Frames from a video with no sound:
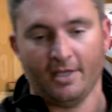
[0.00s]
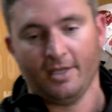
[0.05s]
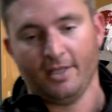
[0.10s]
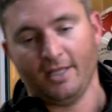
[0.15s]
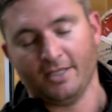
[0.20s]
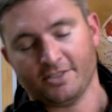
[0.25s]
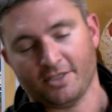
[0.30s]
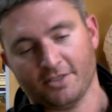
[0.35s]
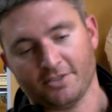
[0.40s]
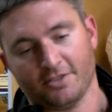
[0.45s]

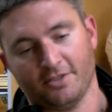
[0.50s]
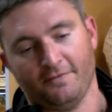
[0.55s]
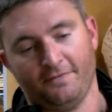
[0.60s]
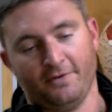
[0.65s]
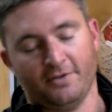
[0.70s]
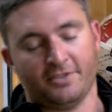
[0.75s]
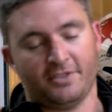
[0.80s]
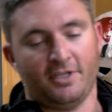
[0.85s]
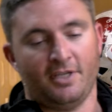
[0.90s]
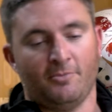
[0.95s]
that's also the
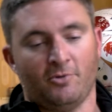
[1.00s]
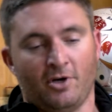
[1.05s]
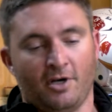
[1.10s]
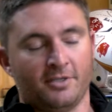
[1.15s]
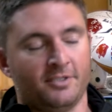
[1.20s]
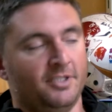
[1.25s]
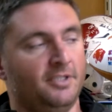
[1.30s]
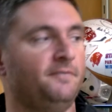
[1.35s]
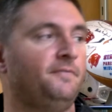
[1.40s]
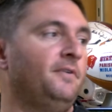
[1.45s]
first game where our
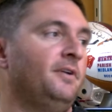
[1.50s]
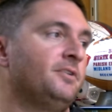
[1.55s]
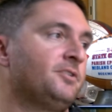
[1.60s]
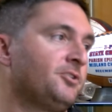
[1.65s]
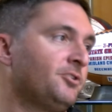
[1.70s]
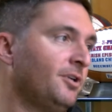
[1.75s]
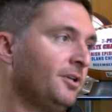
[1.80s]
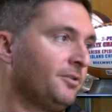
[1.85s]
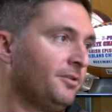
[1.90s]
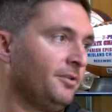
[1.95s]
defense
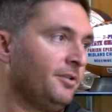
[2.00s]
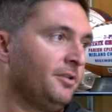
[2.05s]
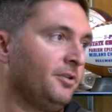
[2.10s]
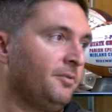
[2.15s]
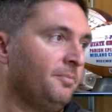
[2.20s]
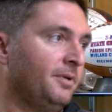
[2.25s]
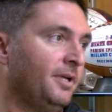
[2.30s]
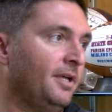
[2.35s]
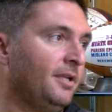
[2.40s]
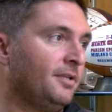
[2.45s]
struggled a little
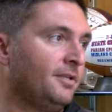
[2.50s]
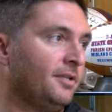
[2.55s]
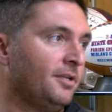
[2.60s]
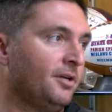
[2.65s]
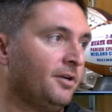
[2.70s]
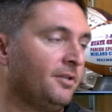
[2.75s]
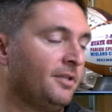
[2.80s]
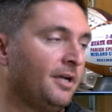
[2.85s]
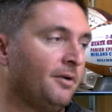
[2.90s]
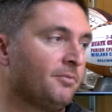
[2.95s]
bit,
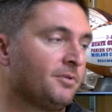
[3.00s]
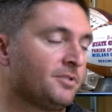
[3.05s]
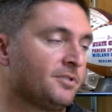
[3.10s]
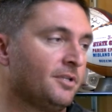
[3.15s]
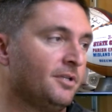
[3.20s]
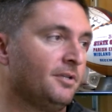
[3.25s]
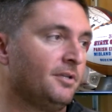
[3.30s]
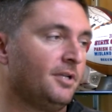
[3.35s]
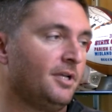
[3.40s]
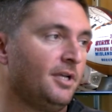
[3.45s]
and that was
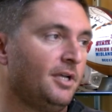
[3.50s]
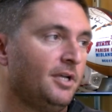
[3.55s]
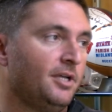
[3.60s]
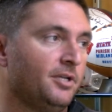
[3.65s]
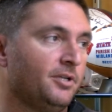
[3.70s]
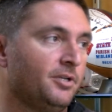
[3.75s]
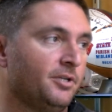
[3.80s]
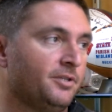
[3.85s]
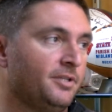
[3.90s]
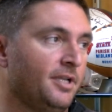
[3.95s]
a
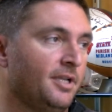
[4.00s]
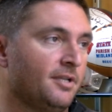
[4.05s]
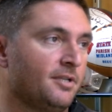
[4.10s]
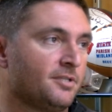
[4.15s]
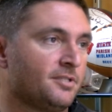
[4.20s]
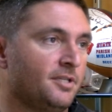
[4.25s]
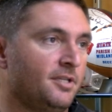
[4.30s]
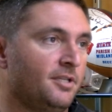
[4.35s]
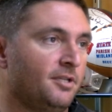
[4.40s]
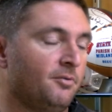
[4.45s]
good thing to
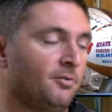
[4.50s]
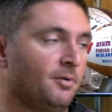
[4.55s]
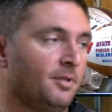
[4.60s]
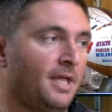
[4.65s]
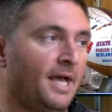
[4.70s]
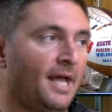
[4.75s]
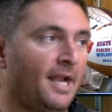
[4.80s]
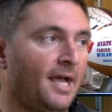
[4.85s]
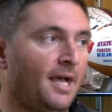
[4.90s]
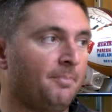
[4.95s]
see that when
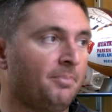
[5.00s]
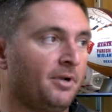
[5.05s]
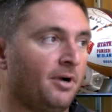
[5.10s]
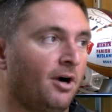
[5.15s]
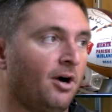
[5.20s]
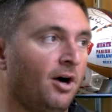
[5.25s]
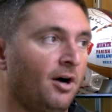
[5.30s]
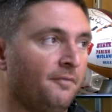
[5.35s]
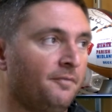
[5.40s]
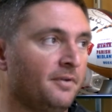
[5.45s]
that happened,
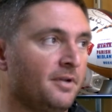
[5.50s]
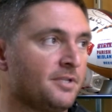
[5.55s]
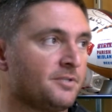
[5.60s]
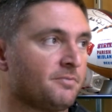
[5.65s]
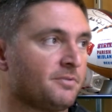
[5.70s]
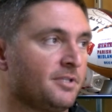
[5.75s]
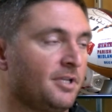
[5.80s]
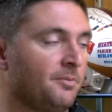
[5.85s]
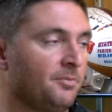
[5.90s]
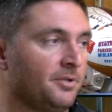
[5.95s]
our offense
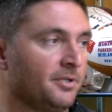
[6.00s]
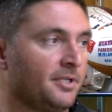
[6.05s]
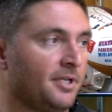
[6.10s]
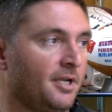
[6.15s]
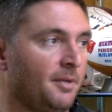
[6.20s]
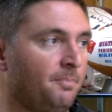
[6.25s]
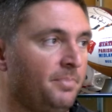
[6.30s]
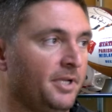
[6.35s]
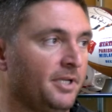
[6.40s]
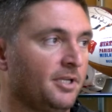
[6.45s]
was able to kind
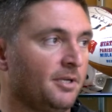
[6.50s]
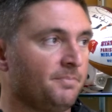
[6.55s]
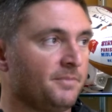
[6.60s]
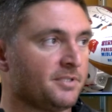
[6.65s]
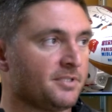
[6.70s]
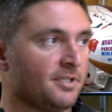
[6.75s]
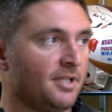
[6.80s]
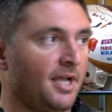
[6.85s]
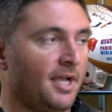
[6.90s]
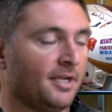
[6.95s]
of pick up the
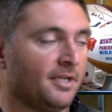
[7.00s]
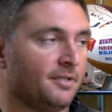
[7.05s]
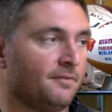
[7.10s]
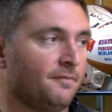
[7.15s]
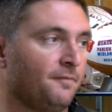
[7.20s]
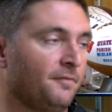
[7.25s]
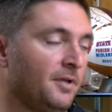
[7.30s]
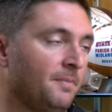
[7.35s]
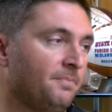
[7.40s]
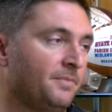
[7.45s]
slack and
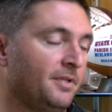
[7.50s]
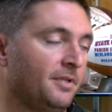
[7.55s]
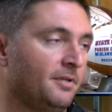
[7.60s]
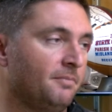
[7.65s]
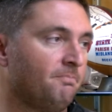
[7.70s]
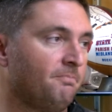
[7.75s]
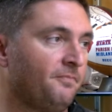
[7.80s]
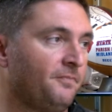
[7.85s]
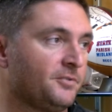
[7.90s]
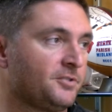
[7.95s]
flip the
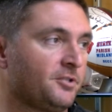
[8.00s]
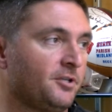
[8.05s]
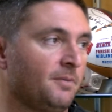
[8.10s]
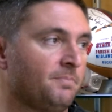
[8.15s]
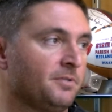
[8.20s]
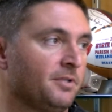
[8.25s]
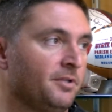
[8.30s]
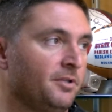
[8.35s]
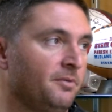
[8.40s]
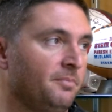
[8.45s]

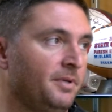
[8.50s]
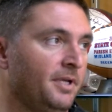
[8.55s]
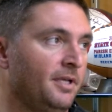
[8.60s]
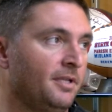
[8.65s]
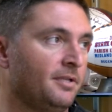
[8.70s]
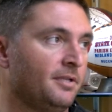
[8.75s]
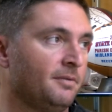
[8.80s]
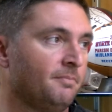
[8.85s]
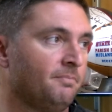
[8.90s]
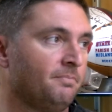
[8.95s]
script a little
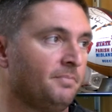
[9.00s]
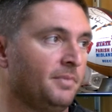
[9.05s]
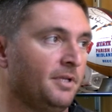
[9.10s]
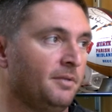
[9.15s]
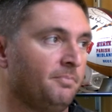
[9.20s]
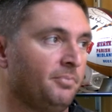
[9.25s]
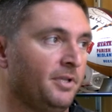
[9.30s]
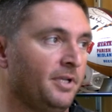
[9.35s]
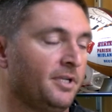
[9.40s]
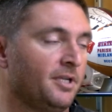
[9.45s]
bit
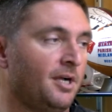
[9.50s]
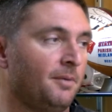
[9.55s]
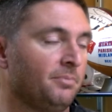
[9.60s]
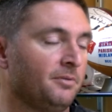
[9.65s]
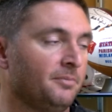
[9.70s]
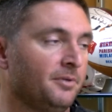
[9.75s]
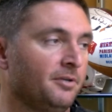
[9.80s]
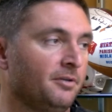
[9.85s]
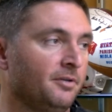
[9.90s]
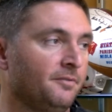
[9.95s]
and play
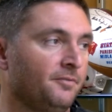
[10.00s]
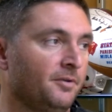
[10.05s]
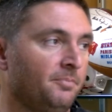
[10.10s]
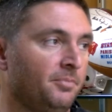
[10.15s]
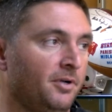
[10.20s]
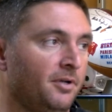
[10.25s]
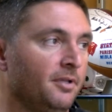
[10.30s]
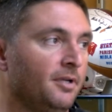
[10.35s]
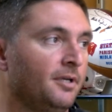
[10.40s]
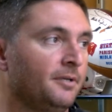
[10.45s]
complementary
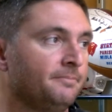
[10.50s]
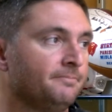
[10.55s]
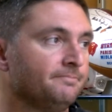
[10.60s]
football there.